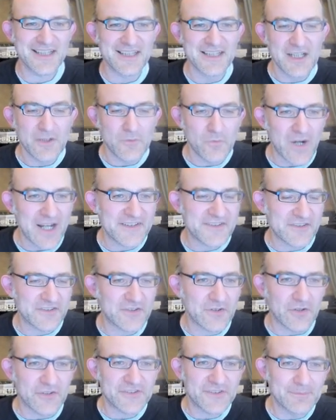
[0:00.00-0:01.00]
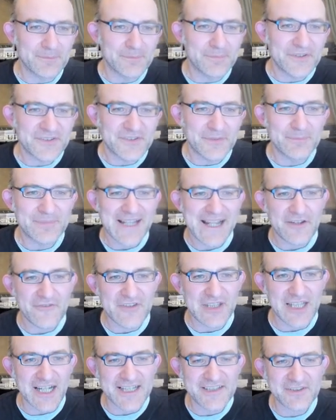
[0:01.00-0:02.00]
white's just got some play
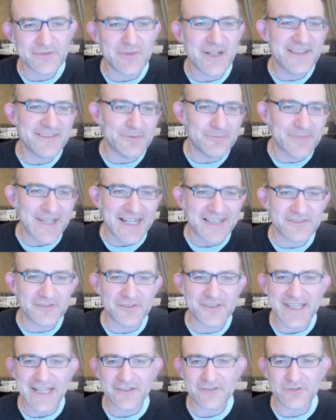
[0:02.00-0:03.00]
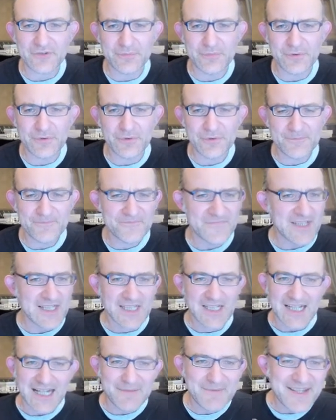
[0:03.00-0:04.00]
on the light squares, and black's got an extra pawn.
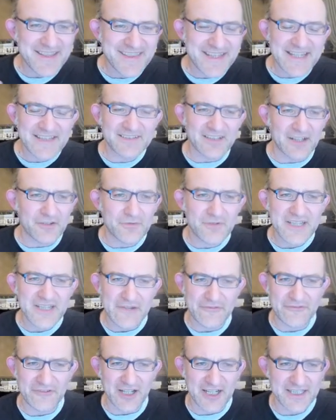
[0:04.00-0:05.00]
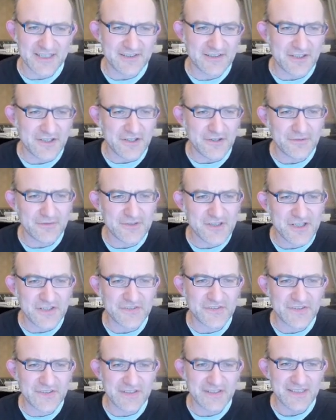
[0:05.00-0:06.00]
I mean, these I already find,
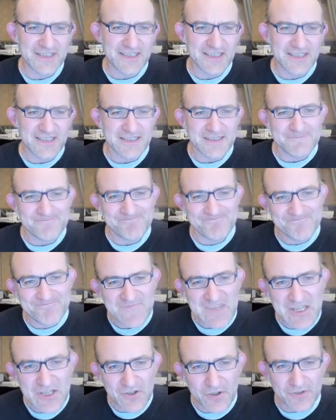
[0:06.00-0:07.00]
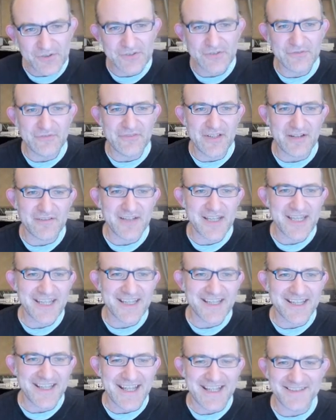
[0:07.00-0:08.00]
just not
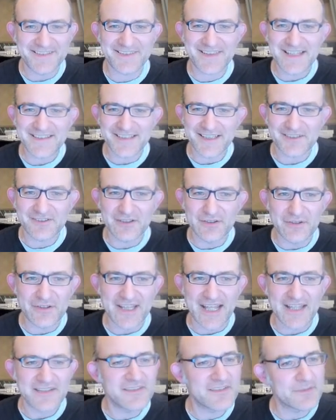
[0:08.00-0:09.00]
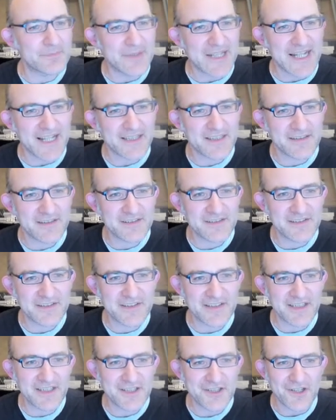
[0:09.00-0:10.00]
very aesthetic to look at as black,
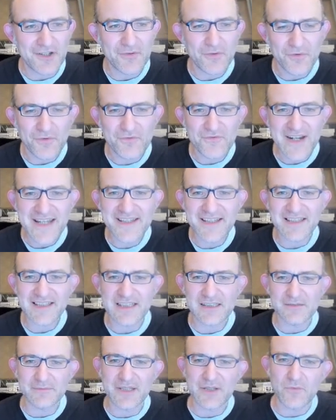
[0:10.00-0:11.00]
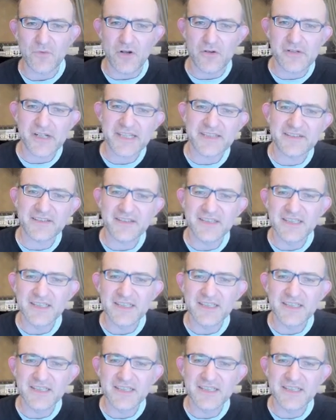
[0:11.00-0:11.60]
and already a little bit worried.